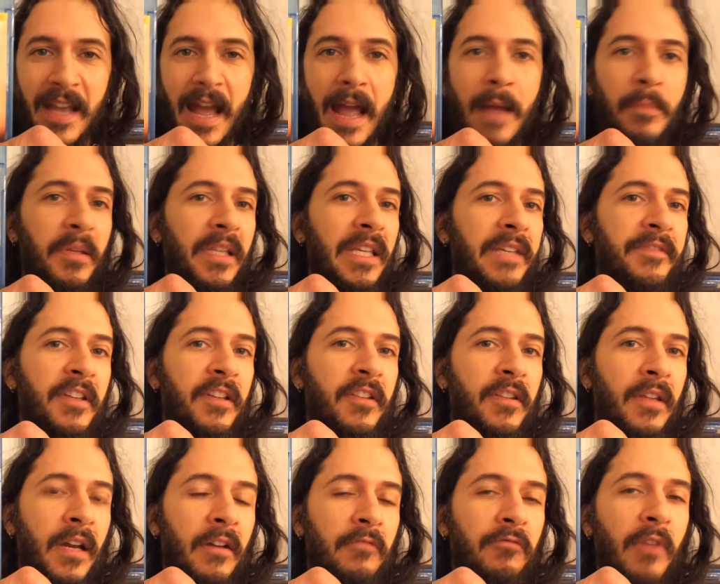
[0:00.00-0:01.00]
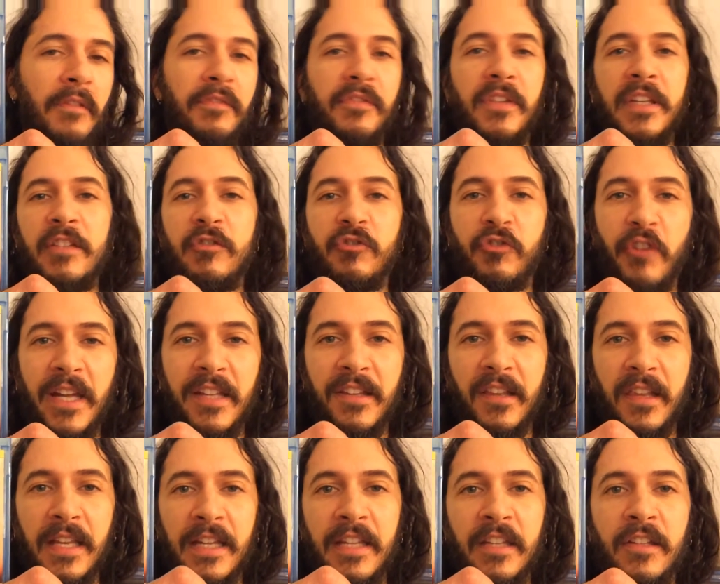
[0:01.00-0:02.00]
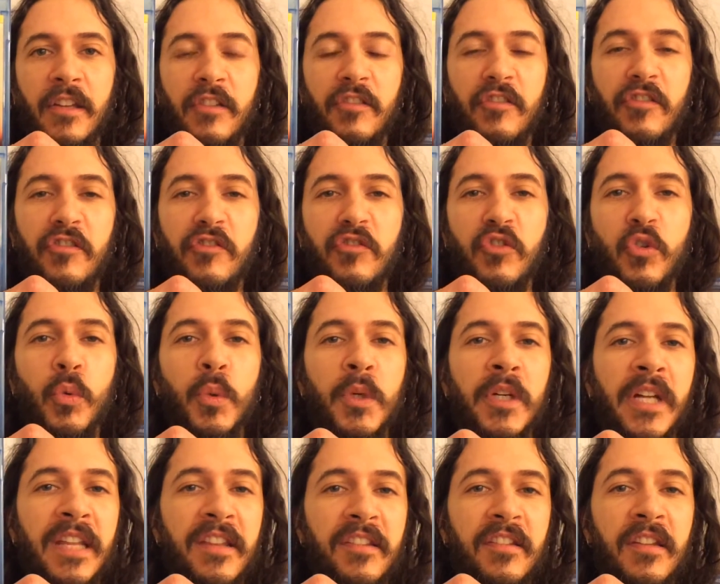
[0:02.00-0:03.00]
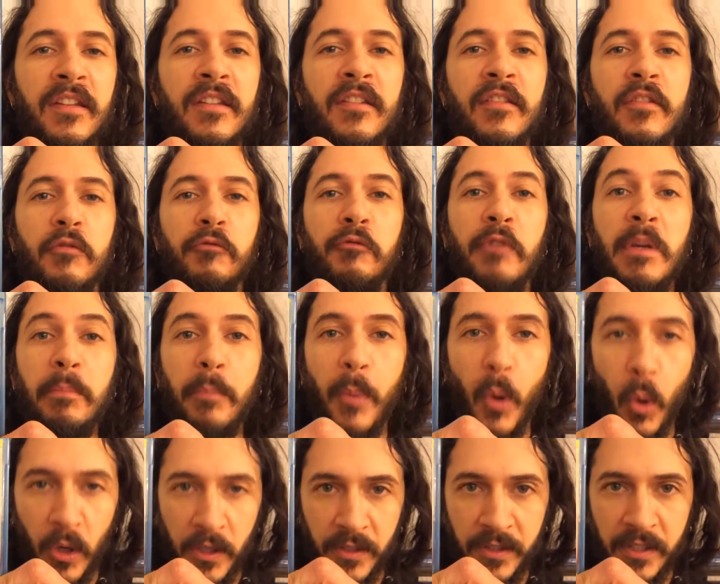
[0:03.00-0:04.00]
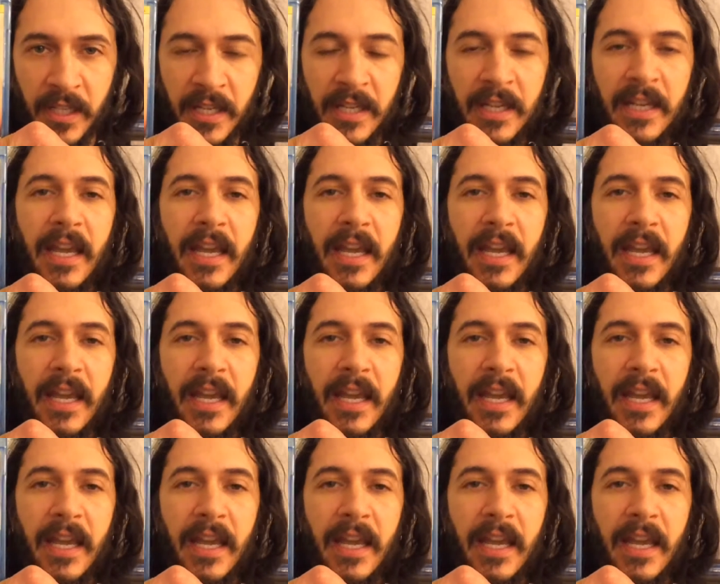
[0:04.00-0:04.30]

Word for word: I believe it's uh, roughly translated Stewardess's Report.